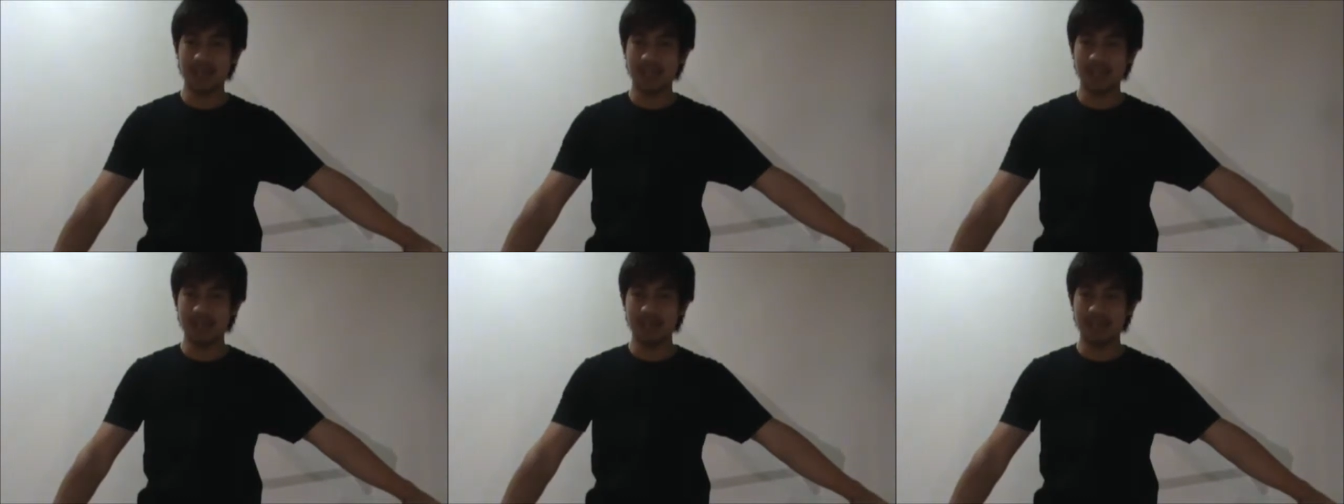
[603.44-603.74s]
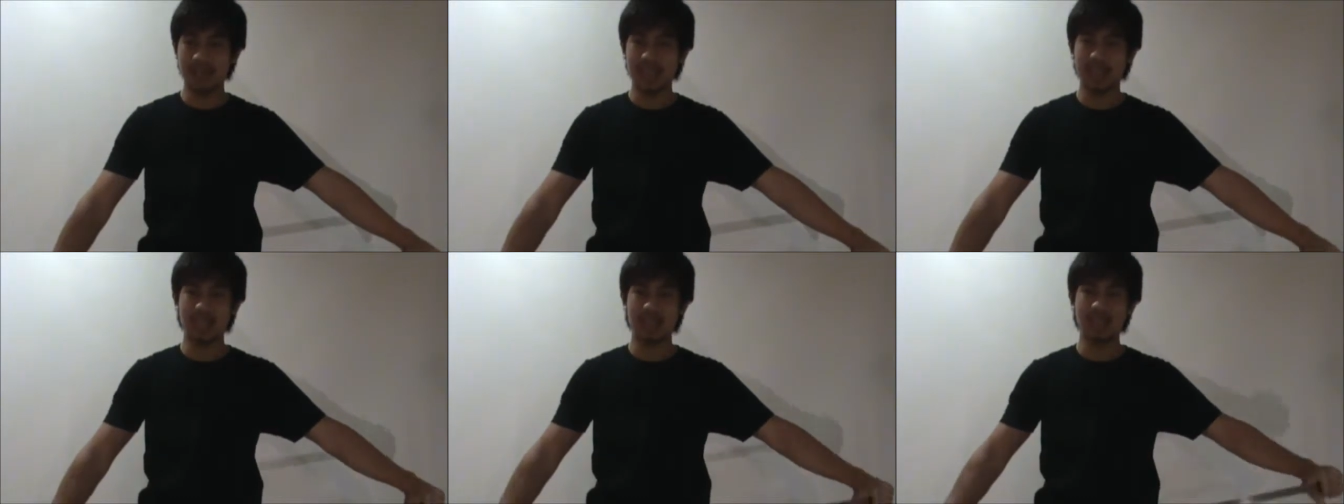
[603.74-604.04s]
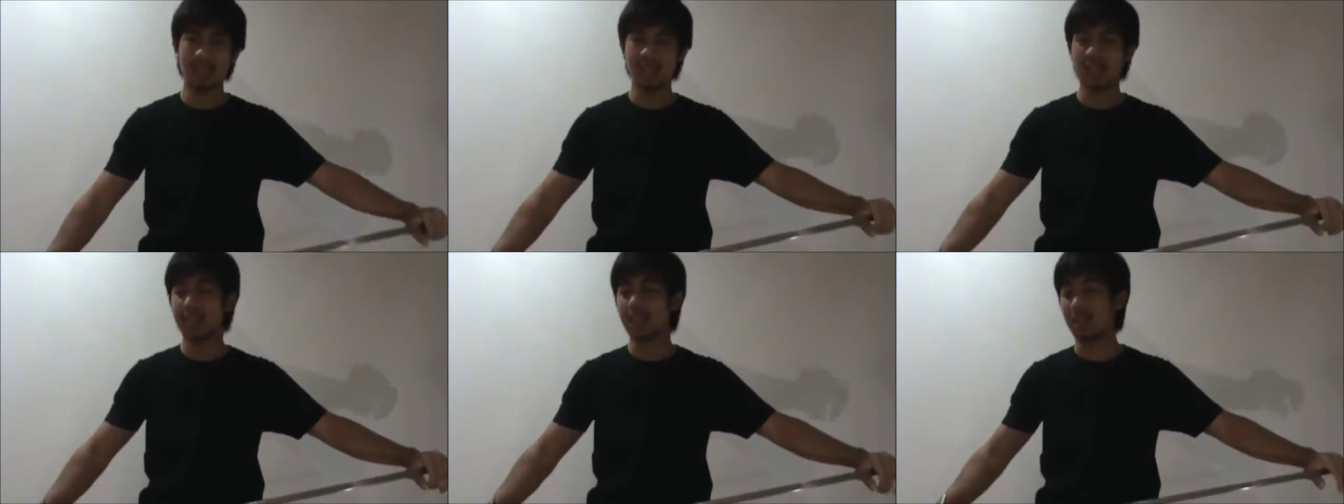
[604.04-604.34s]
many
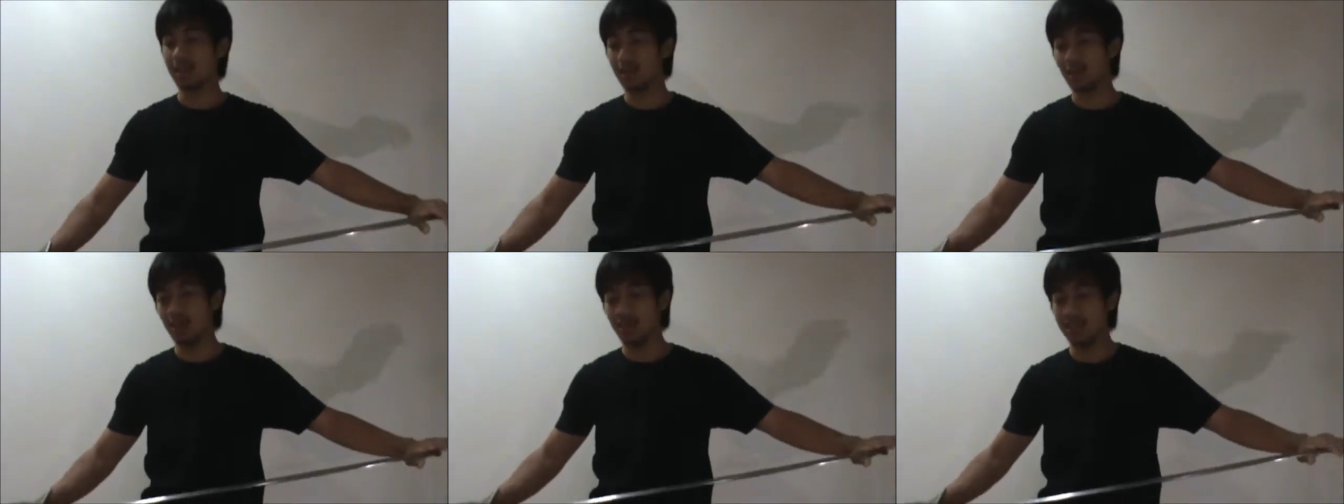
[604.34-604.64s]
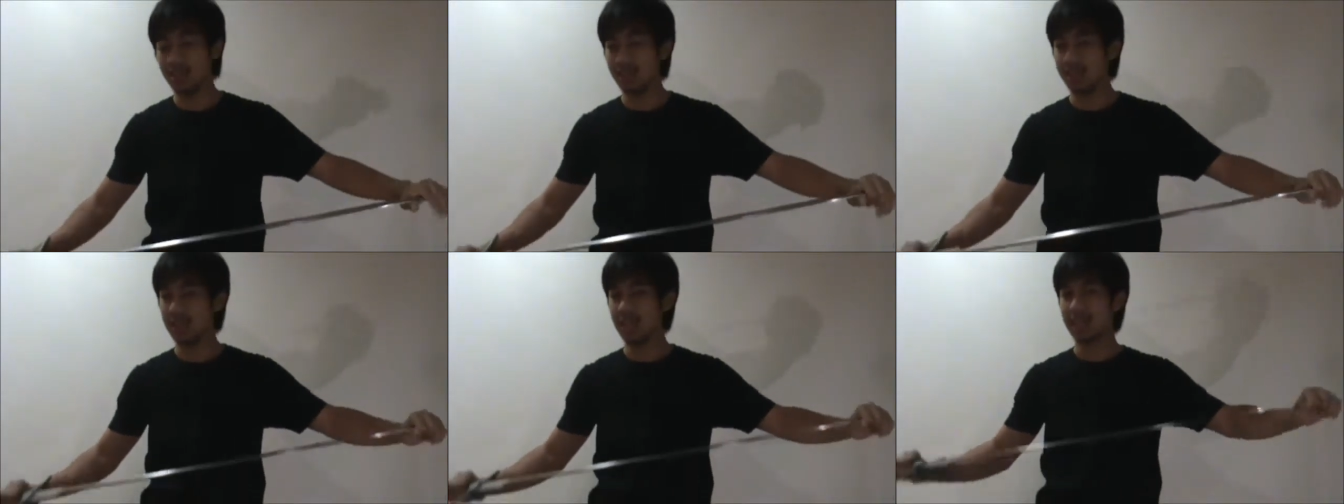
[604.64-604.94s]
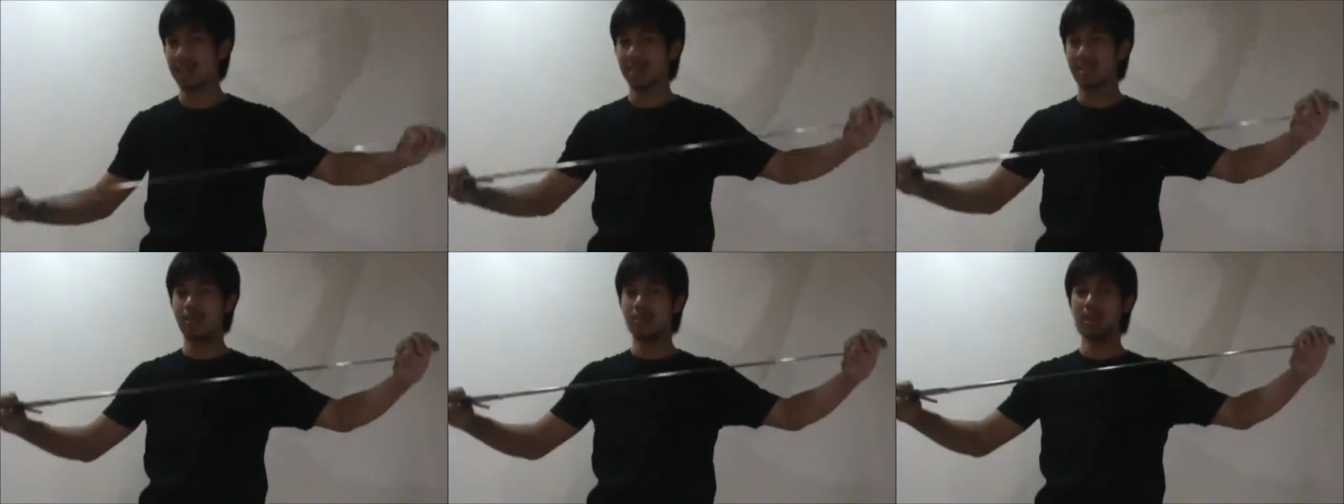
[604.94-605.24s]
faders, and I'll go into
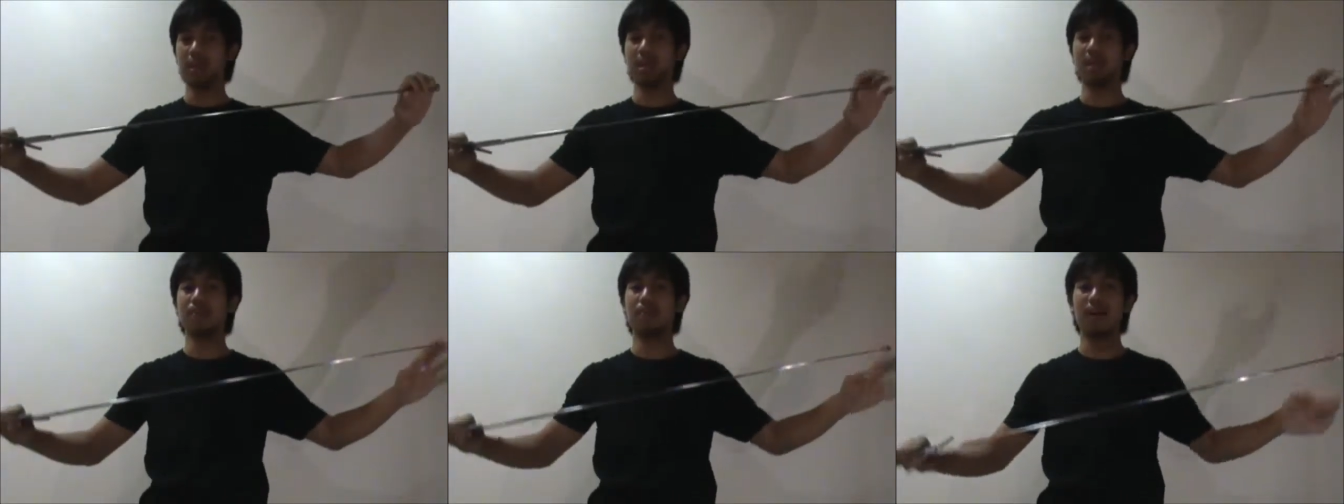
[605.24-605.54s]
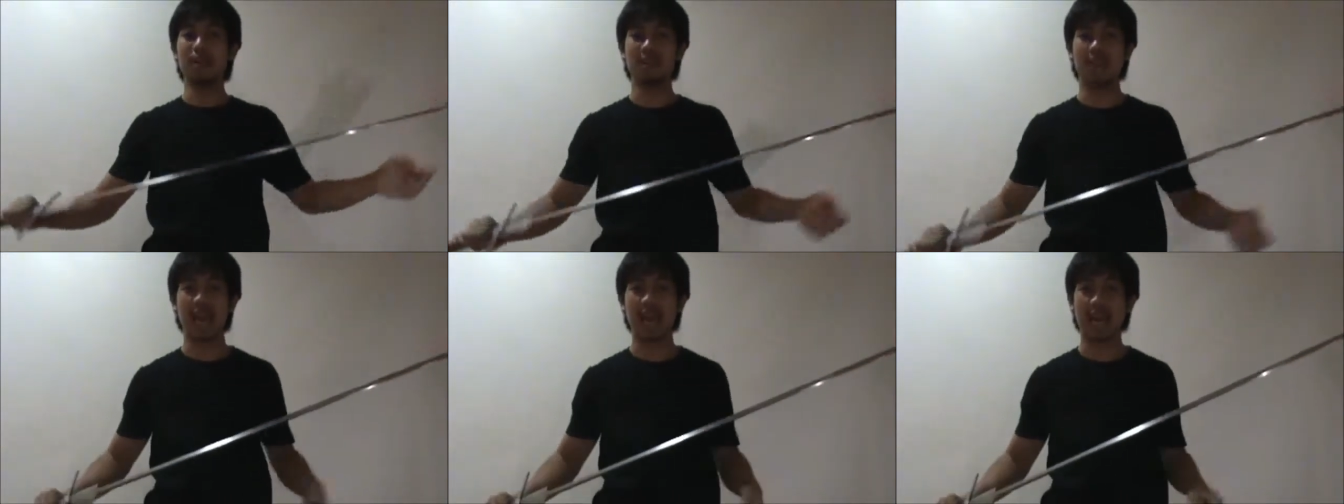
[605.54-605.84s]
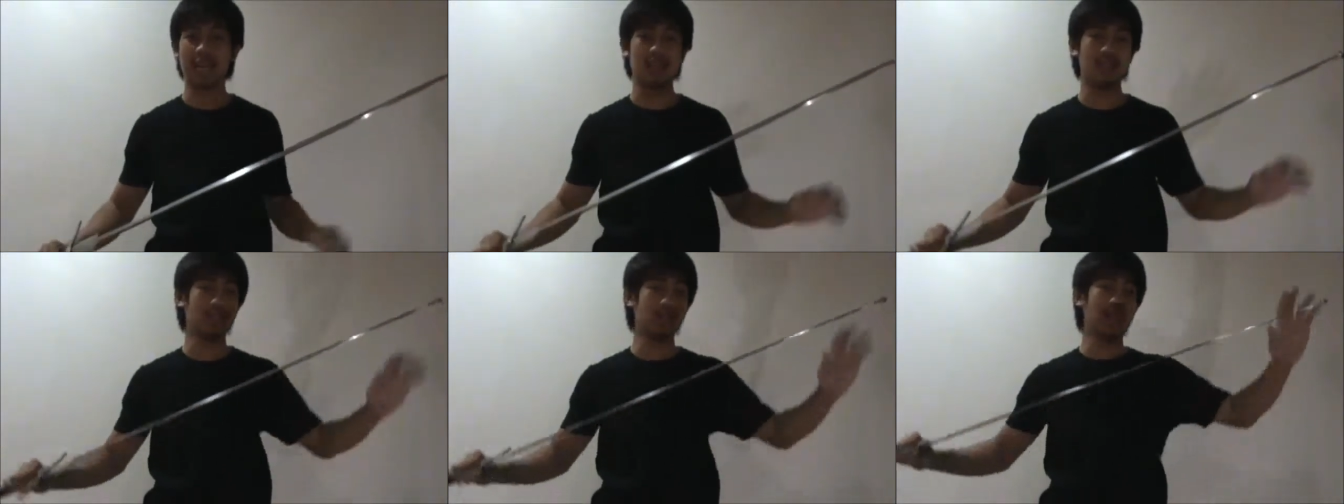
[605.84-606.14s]
that in a bit about the
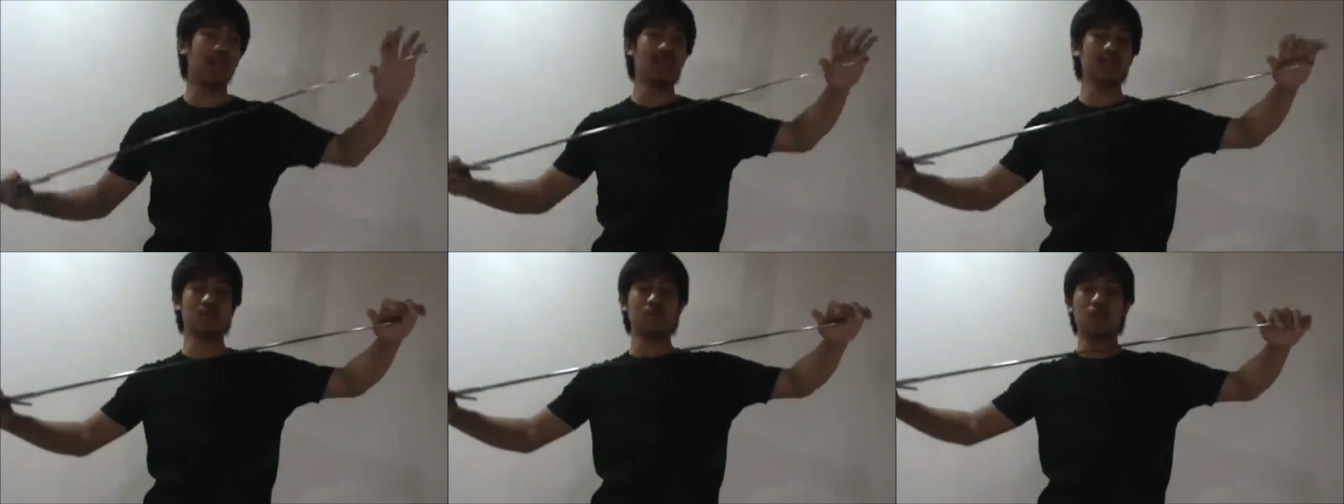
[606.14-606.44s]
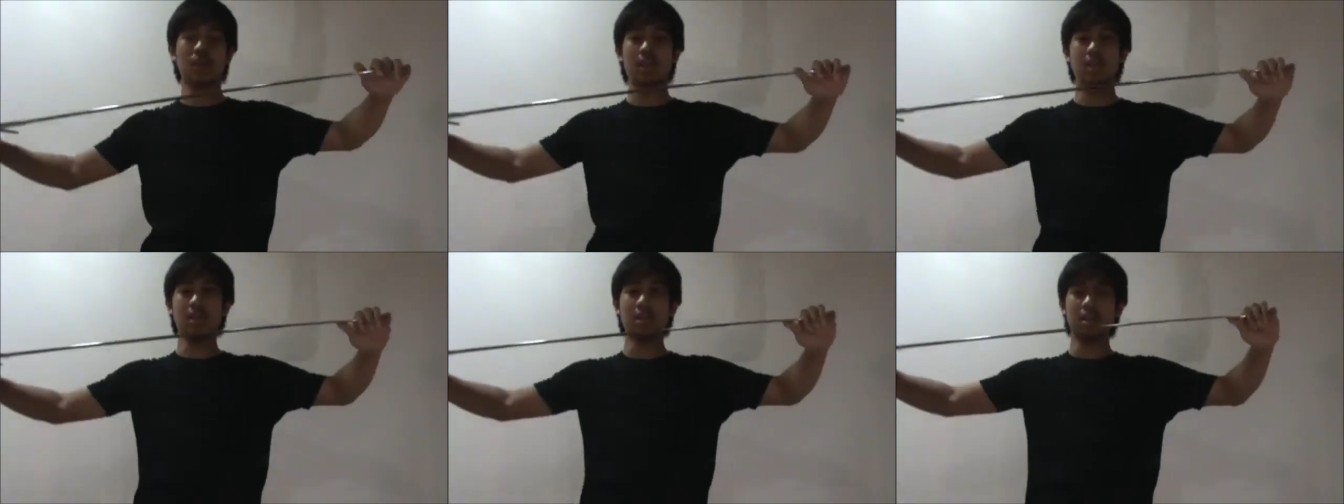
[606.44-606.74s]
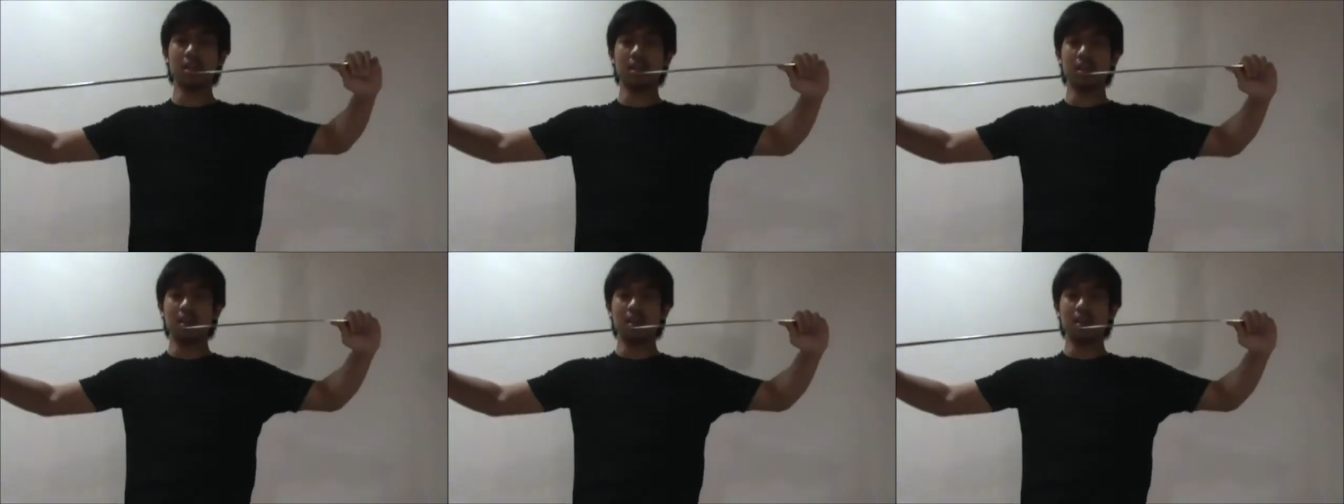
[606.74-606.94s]
handling as well.